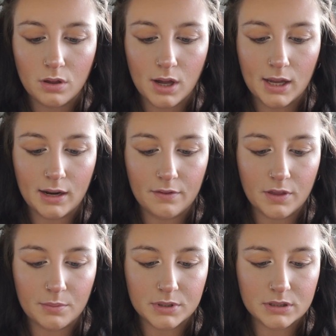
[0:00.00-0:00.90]
I love
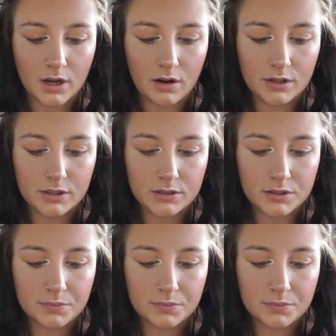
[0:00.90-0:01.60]
their mascaras.